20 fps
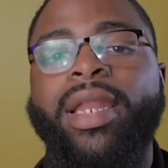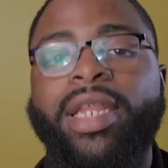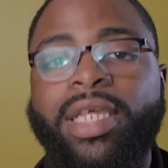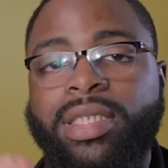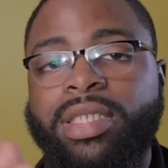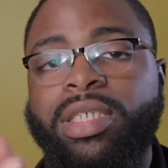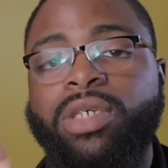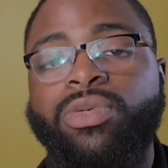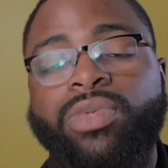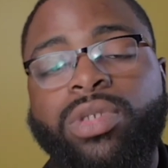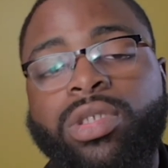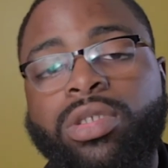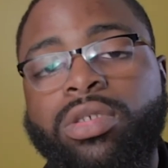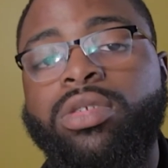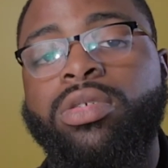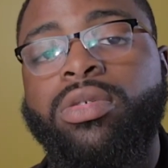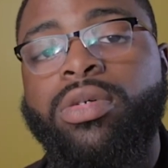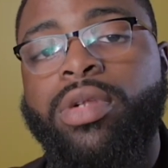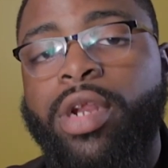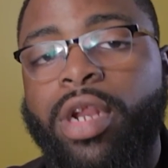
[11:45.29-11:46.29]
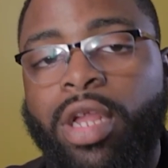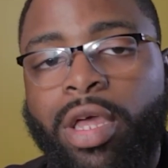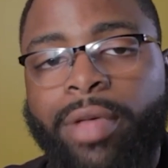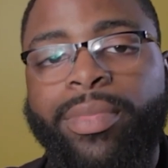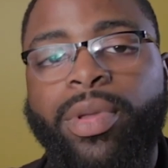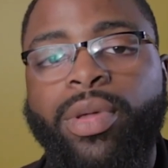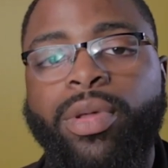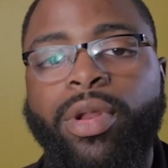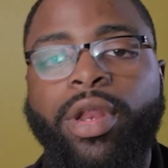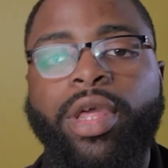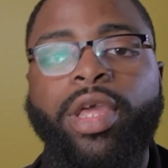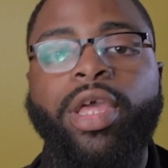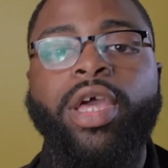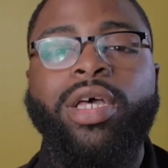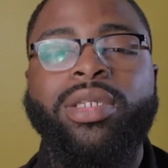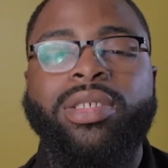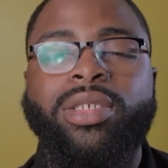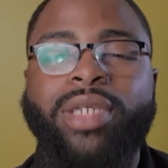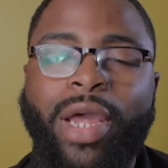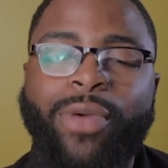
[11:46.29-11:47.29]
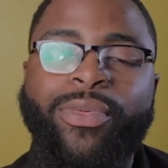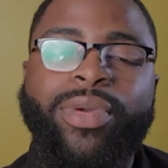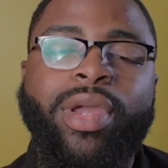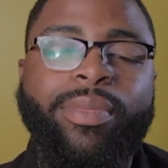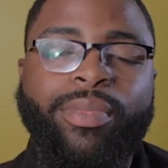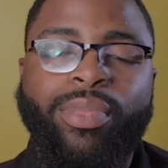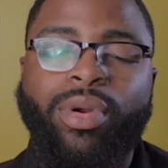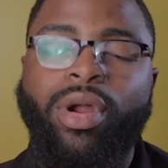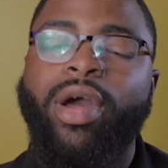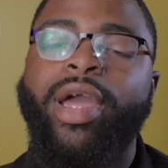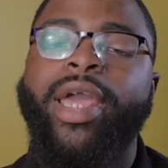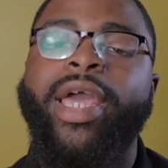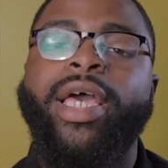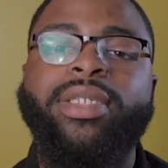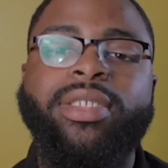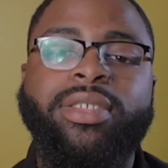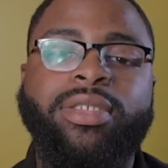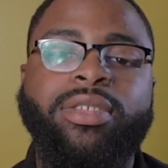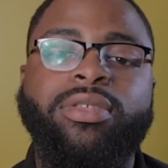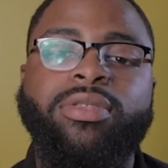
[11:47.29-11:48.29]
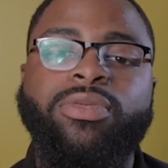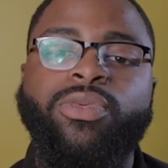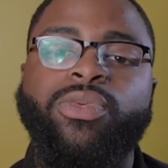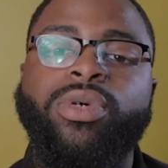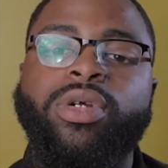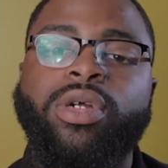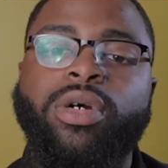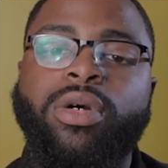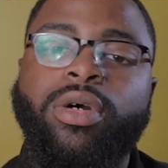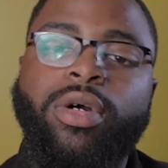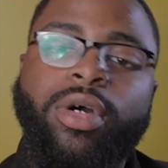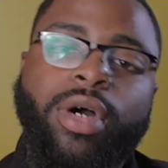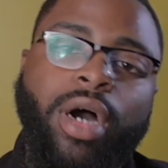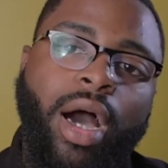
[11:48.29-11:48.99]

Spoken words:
Let's see what you're doing in the community so that we can broadcast it to the world.